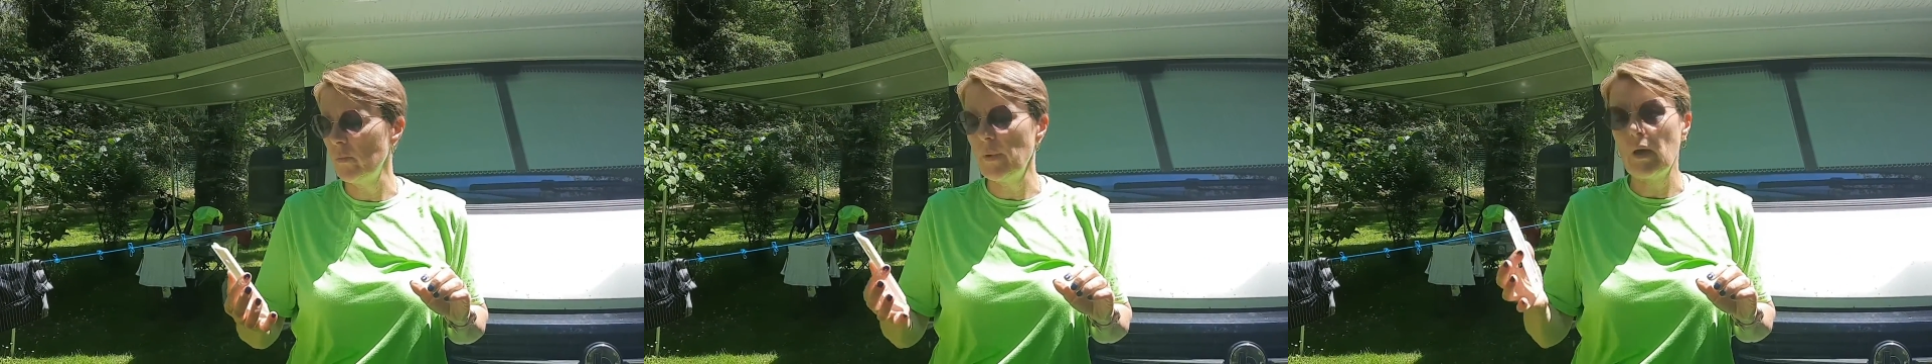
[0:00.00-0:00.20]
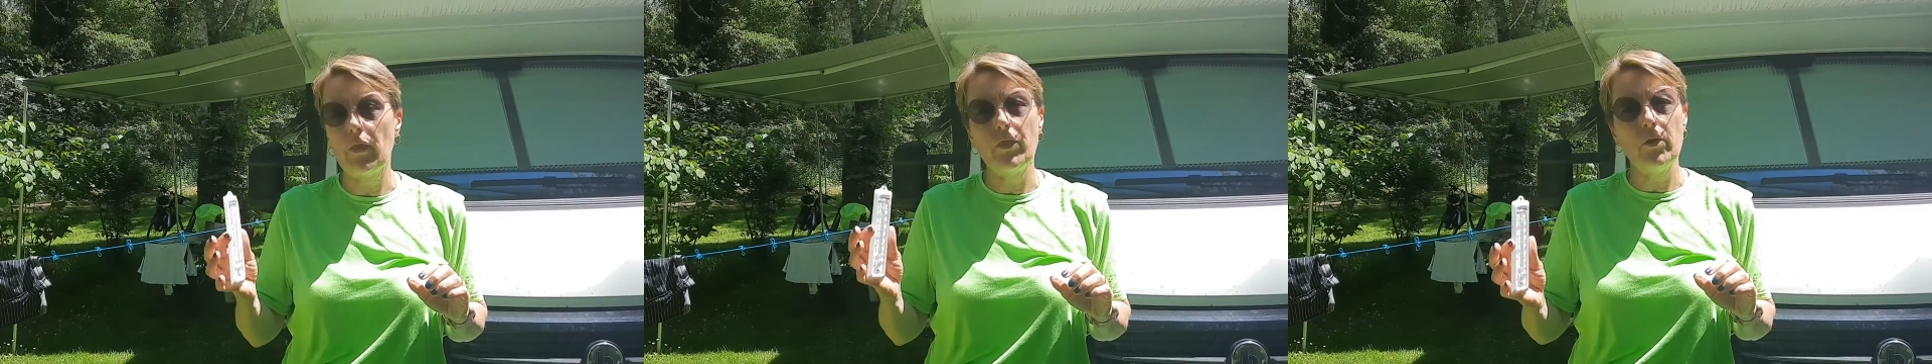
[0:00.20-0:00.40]

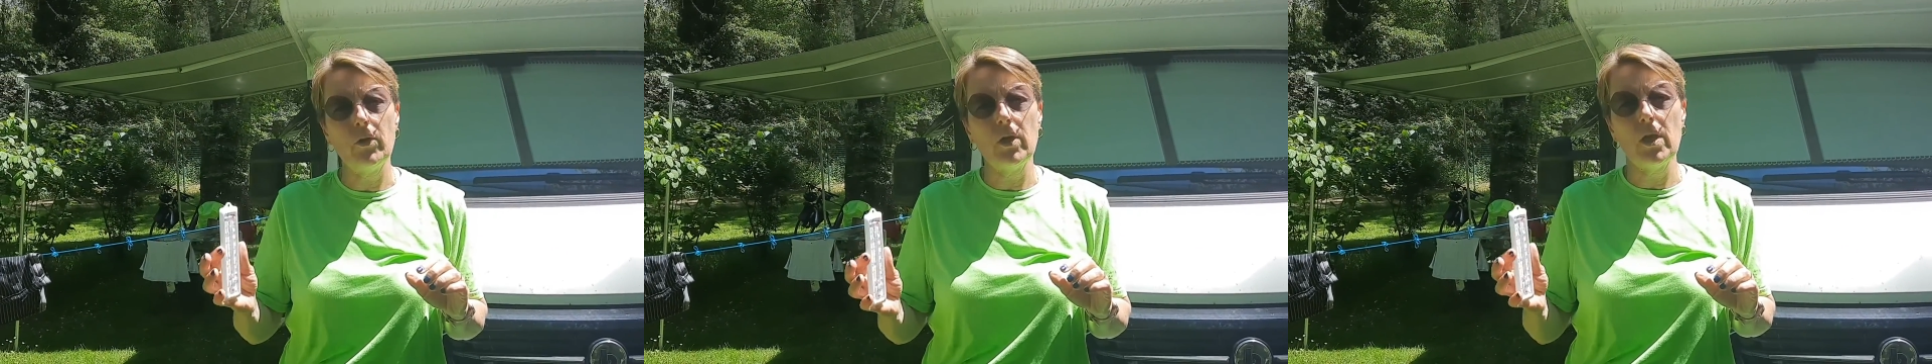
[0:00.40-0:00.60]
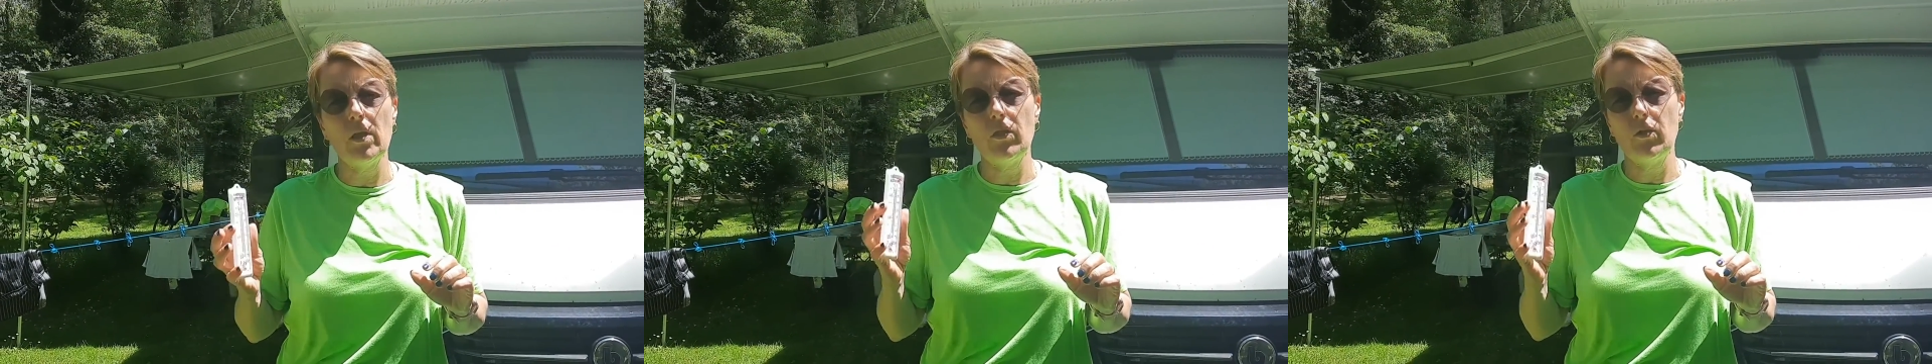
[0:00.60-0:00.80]
about
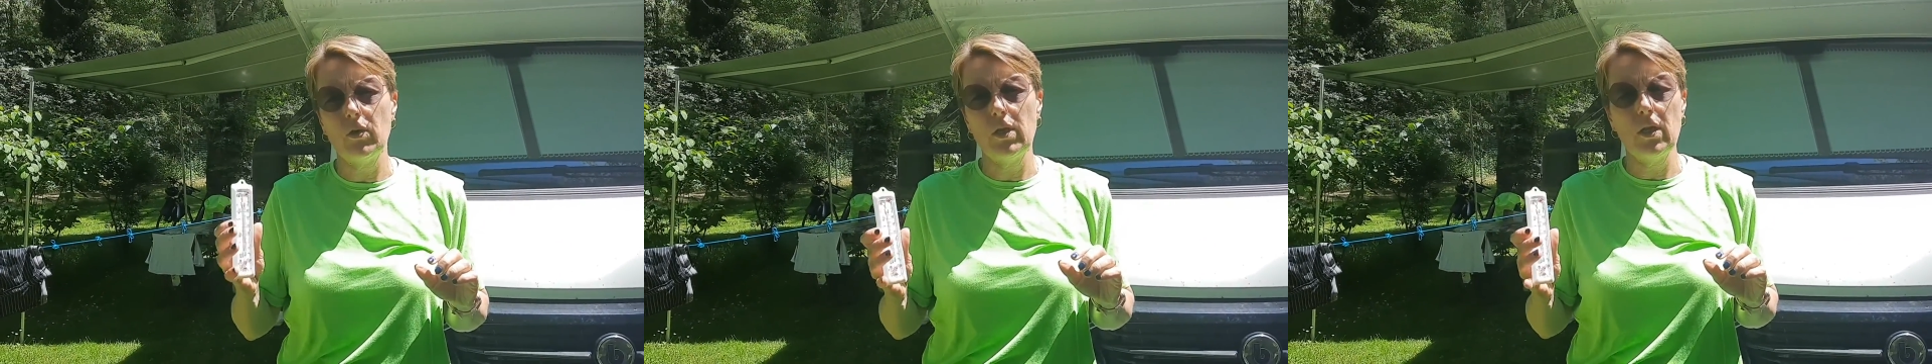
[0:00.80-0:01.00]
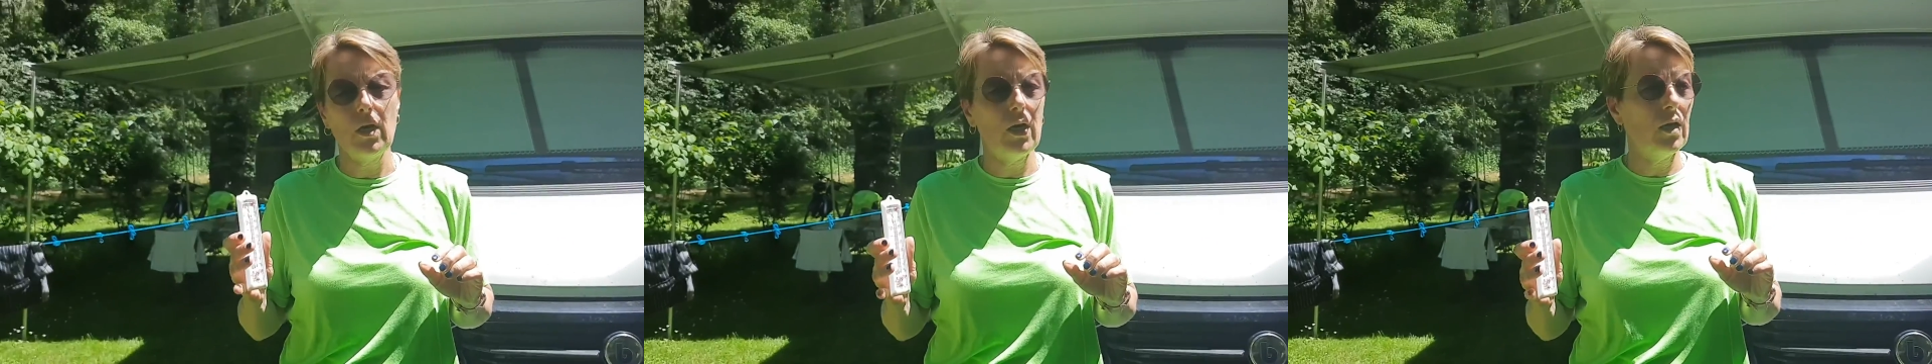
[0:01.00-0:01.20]
38,
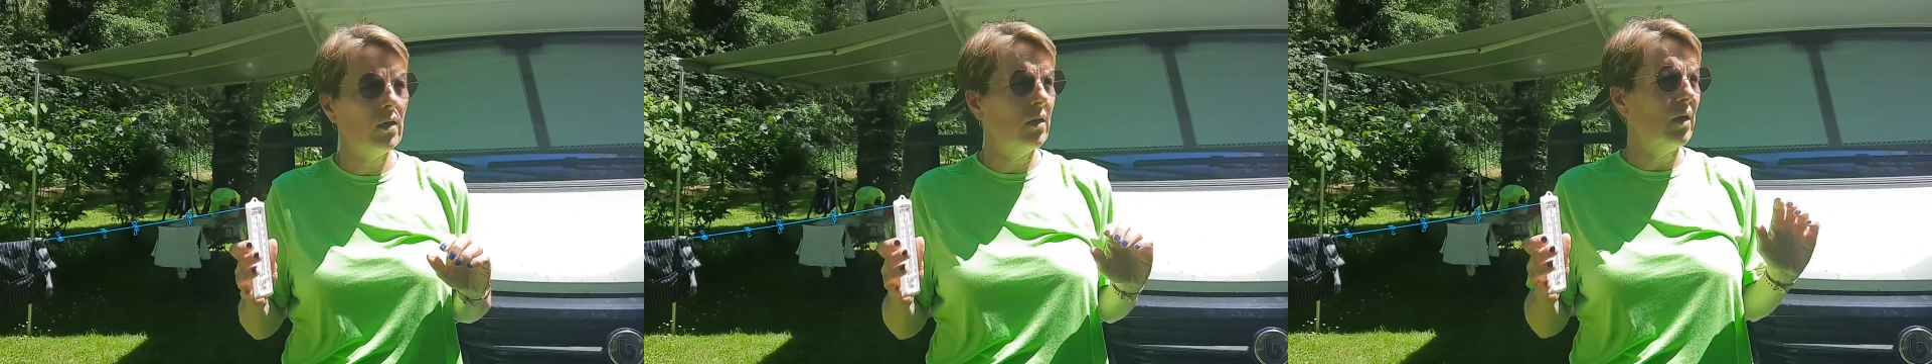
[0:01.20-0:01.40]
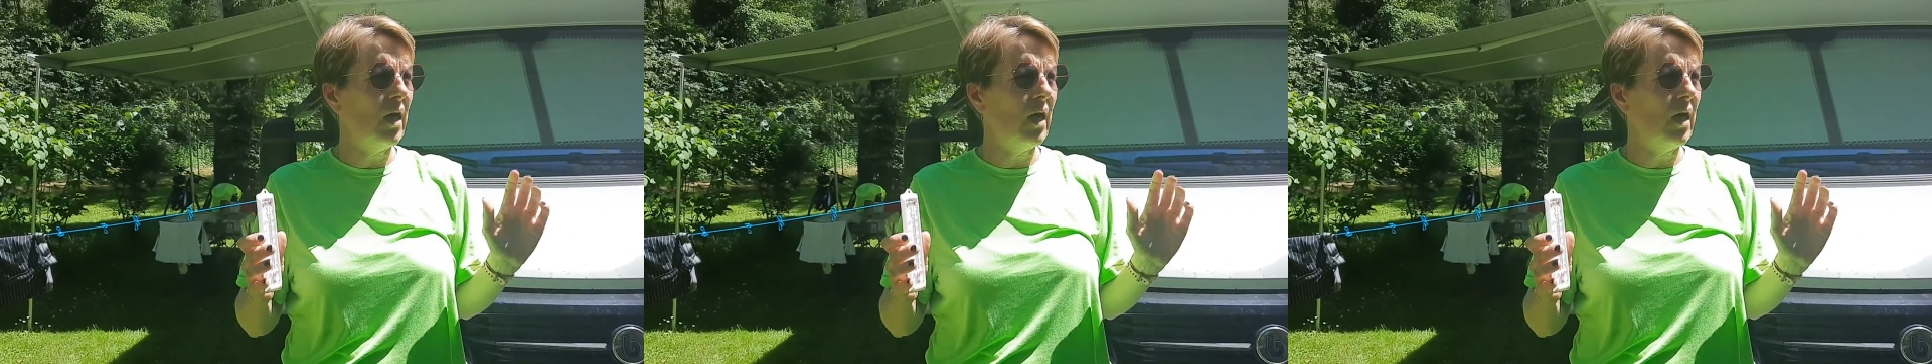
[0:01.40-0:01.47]
39